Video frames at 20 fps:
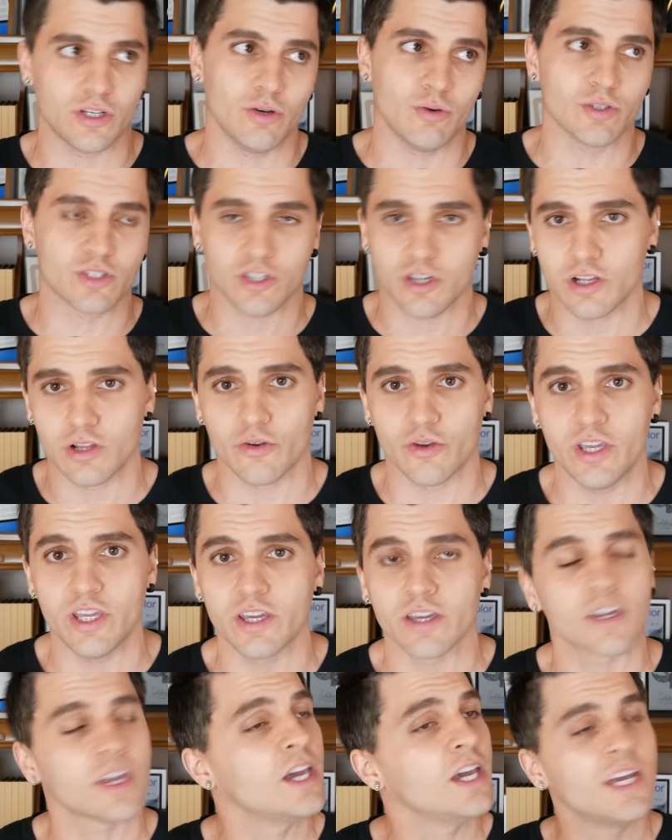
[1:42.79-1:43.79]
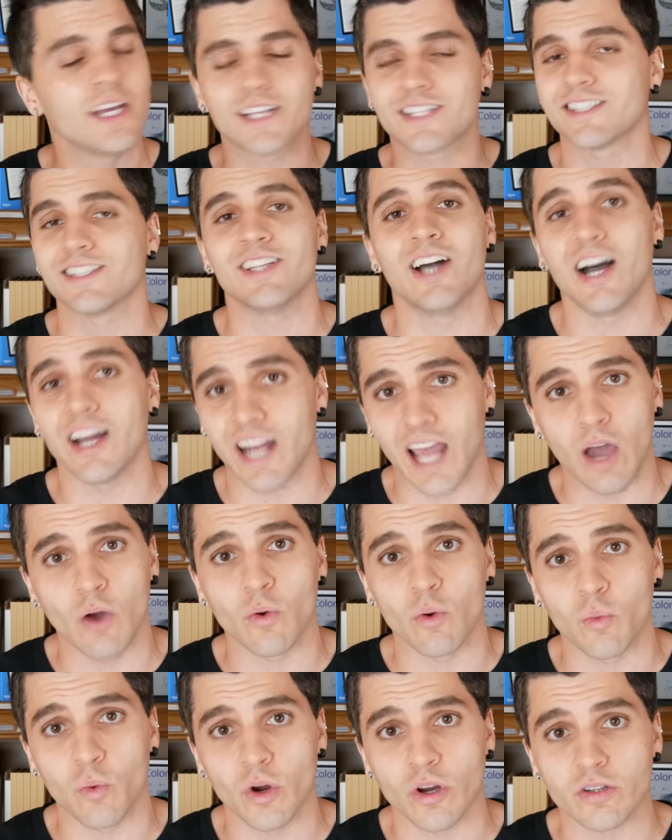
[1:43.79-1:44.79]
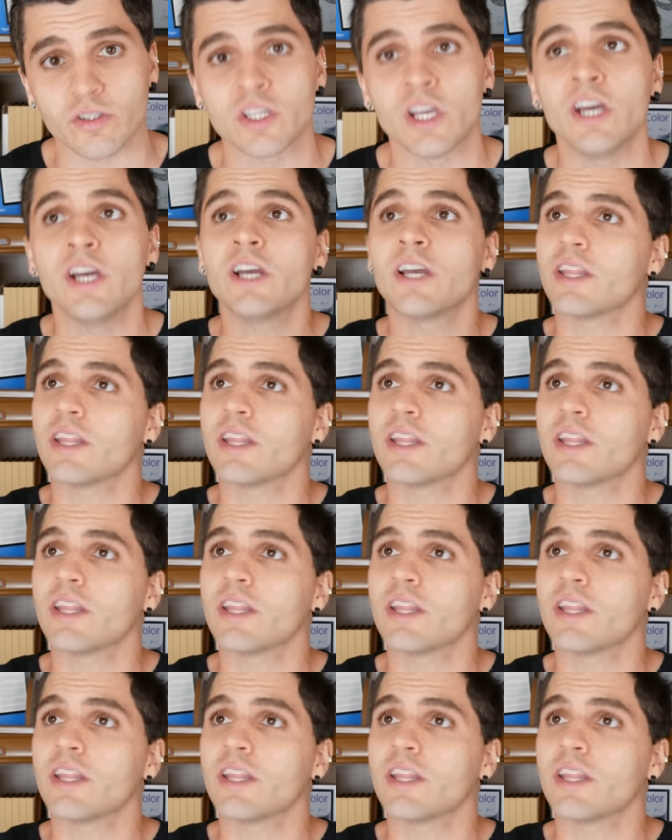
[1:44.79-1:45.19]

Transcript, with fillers: oh, it's color e-ink. It's not how it works.